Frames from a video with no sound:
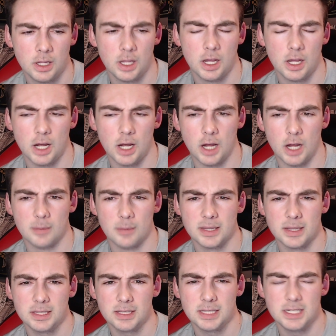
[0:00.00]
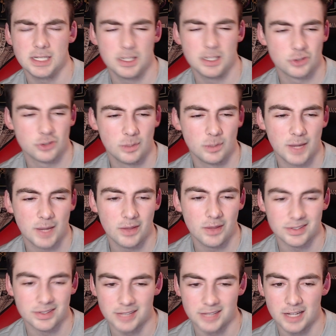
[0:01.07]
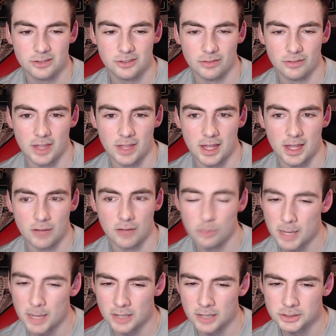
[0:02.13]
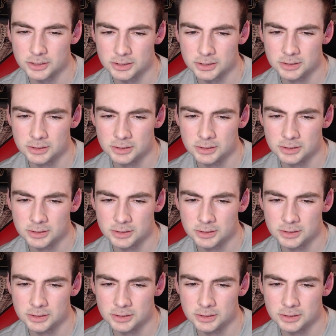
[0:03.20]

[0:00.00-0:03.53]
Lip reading: I think they need to trim down the size of the alpha pals.